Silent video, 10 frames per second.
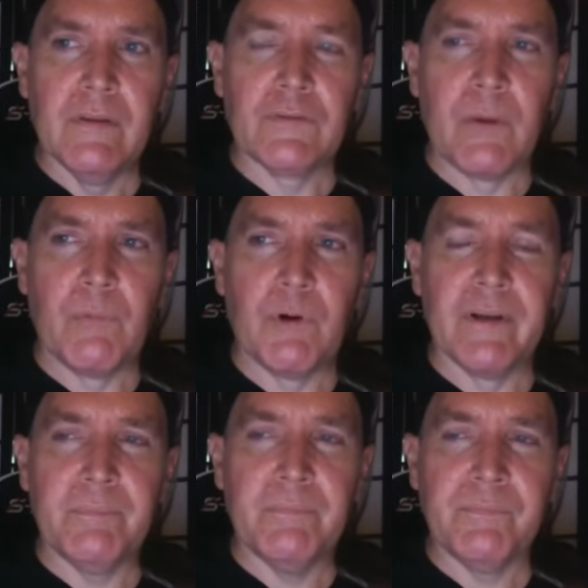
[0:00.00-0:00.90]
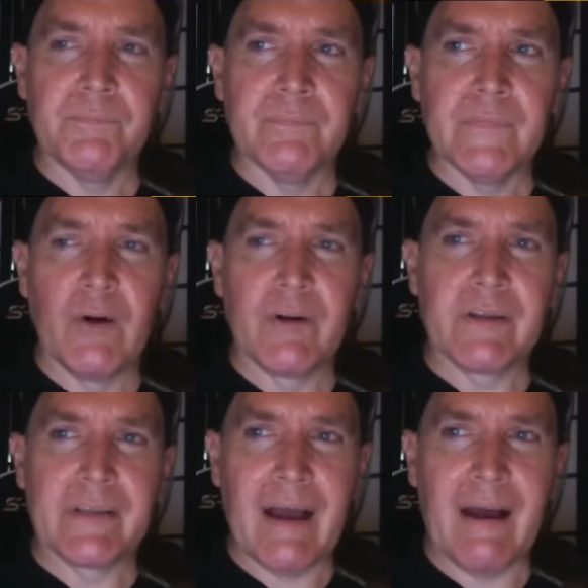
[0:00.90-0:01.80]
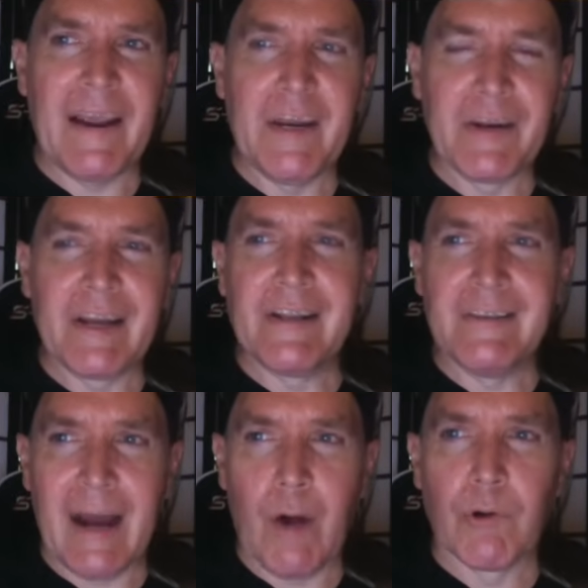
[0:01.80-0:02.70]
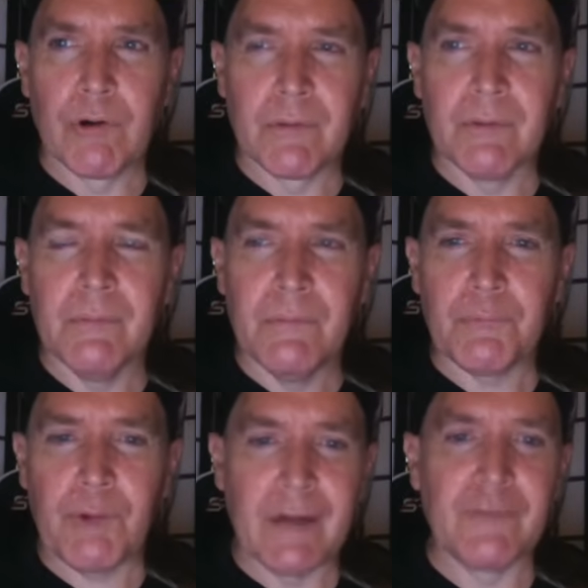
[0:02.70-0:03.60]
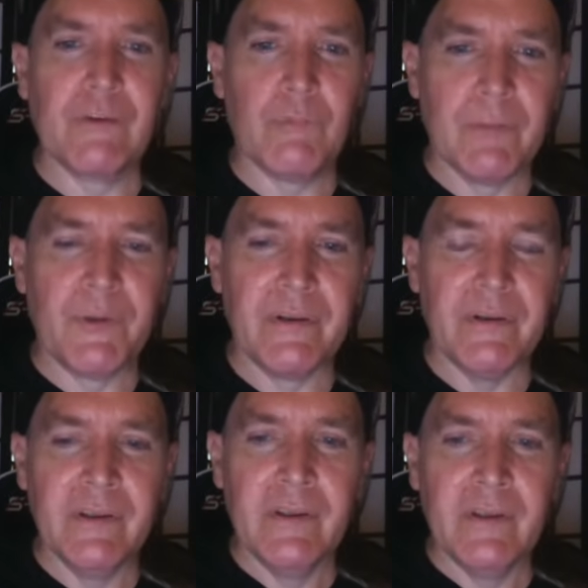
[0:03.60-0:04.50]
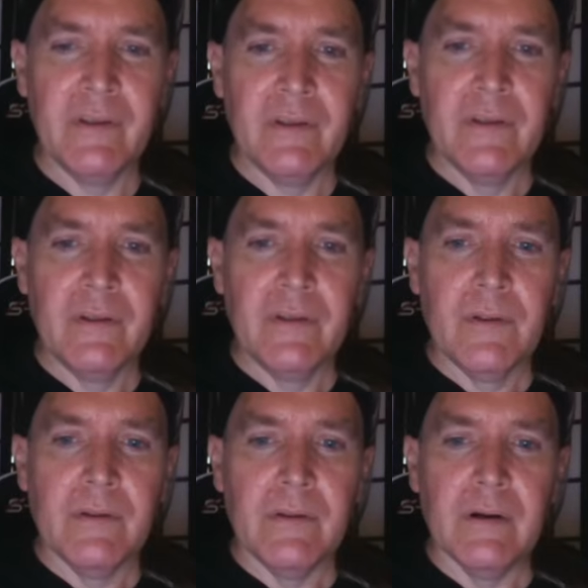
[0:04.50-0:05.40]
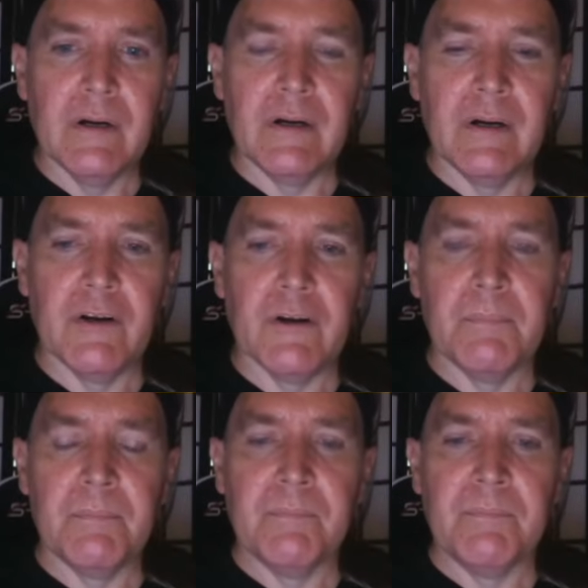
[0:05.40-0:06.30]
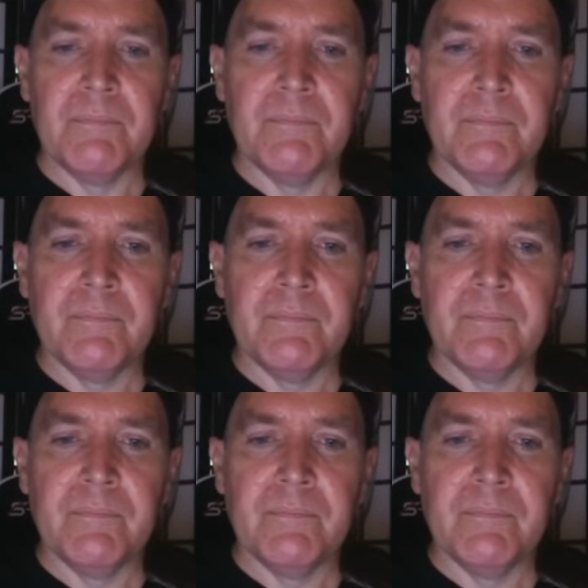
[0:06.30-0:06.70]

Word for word: somewhat, you know, kind but kind of dour Protestant women. Um,